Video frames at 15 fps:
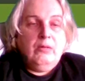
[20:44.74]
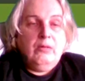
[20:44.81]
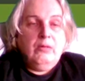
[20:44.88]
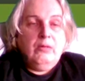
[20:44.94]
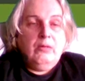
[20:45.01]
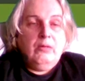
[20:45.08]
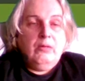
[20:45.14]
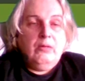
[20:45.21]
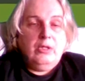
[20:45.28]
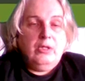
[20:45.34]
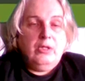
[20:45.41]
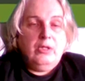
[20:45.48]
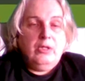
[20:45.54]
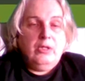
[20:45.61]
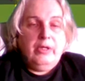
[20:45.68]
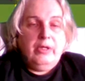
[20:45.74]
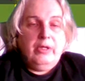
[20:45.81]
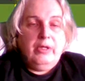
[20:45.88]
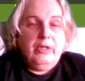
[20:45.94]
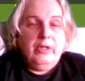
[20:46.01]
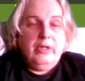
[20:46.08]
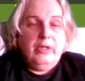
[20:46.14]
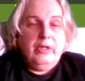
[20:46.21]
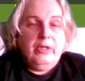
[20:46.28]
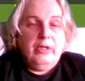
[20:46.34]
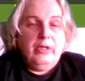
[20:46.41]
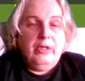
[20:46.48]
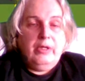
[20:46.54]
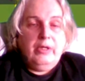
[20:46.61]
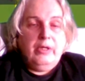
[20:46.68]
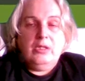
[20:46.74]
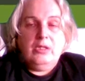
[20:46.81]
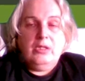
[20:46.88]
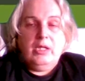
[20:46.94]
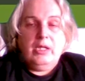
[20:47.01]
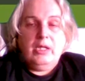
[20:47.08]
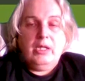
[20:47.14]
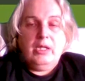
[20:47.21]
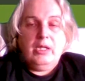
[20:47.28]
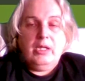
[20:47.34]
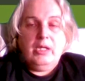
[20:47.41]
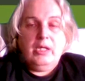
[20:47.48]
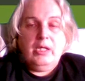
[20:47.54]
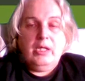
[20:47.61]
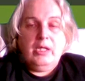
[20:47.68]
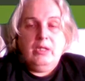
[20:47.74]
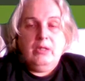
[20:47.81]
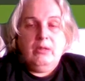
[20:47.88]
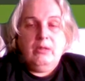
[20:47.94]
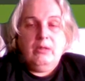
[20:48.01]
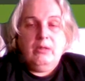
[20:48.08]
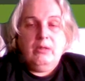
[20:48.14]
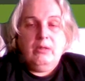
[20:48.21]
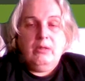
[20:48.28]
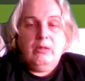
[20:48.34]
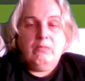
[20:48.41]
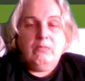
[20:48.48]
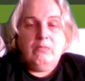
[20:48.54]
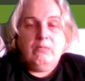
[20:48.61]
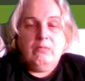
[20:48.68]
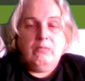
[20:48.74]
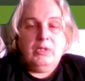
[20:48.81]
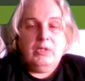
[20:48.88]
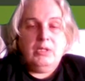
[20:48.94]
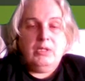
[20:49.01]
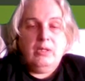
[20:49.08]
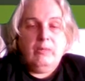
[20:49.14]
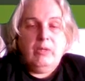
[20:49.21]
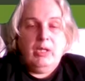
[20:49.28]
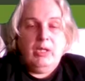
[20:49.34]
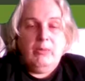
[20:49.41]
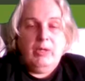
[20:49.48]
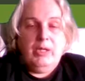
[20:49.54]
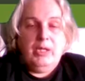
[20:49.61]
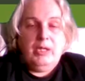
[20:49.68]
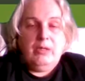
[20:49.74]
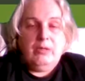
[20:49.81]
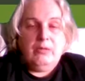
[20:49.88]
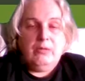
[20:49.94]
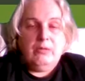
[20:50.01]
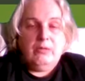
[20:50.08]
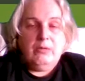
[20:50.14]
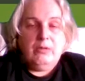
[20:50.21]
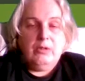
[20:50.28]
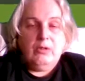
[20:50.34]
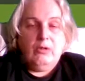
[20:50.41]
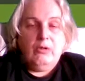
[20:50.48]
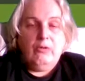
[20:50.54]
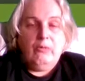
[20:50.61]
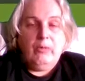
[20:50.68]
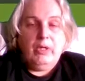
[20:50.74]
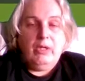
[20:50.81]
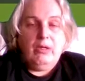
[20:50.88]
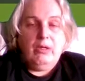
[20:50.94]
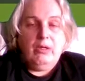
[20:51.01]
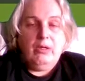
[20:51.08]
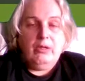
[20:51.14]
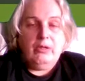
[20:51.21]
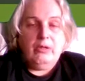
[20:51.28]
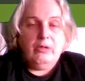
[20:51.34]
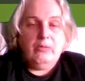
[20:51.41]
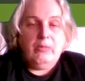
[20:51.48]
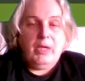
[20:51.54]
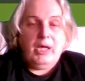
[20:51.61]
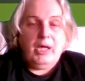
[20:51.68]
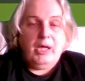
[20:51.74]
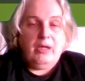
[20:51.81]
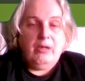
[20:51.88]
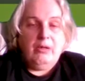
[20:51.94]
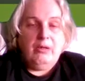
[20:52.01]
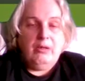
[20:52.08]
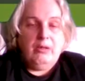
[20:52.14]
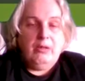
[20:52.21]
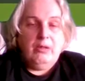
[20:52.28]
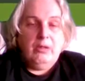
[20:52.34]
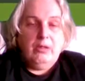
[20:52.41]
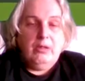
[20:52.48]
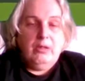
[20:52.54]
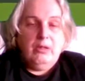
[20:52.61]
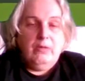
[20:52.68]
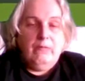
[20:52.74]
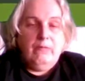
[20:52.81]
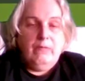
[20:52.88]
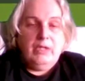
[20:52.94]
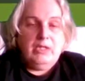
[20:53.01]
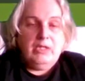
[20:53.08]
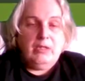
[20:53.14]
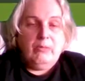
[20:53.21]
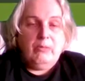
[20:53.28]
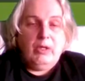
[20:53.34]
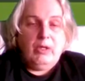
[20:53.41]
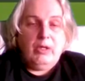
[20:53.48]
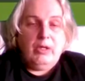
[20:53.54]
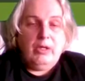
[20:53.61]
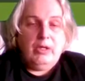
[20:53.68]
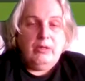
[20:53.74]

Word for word: suppose I should look at tactics and check out whether I need to sub anybody. Caldwell, good man. Finds Kamara.